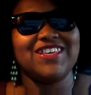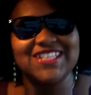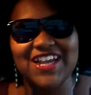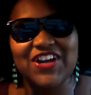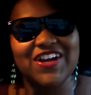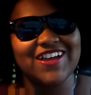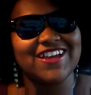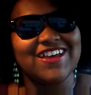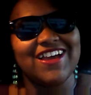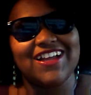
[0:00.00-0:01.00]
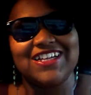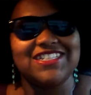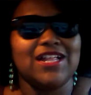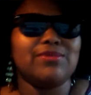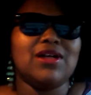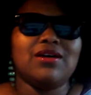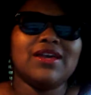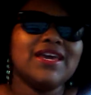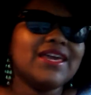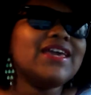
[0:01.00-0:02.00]
this is Erica, Classy Climb Blog.
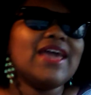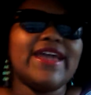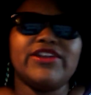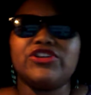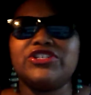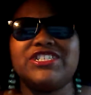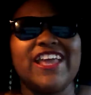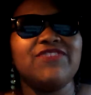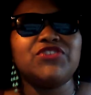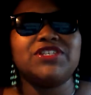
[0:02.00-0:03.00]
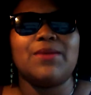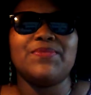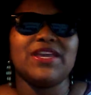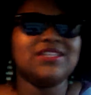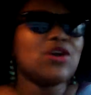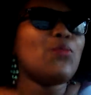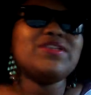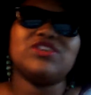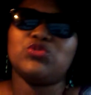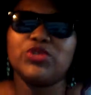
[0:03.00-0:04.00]
Get haters, stand for something. Don't
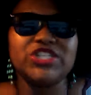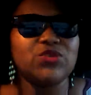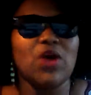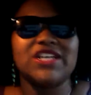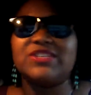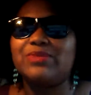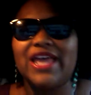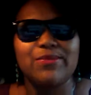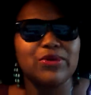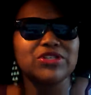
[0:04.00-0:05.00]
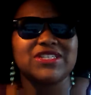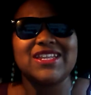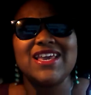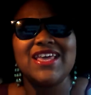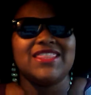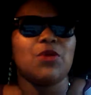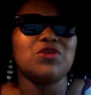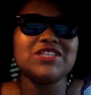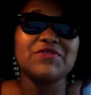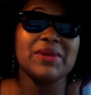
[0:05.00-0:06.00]
be this wishy-washy bland person that
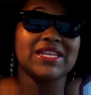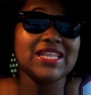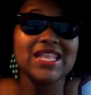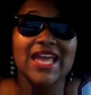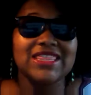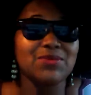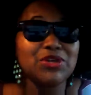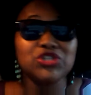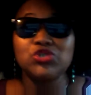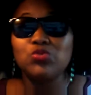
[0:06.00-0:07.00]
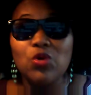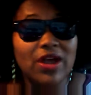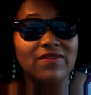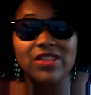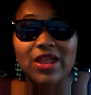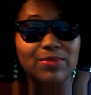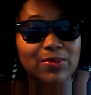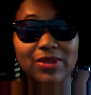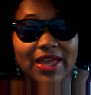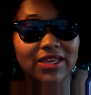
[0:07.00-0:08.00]
wants everybody to like them because you won't have a lot of
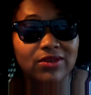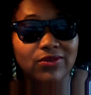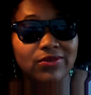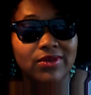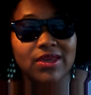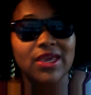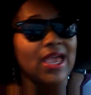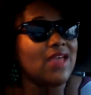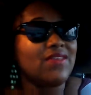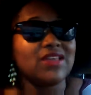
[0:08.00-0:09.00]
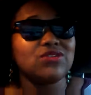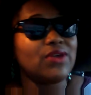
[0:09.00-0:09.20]
people like you, and that's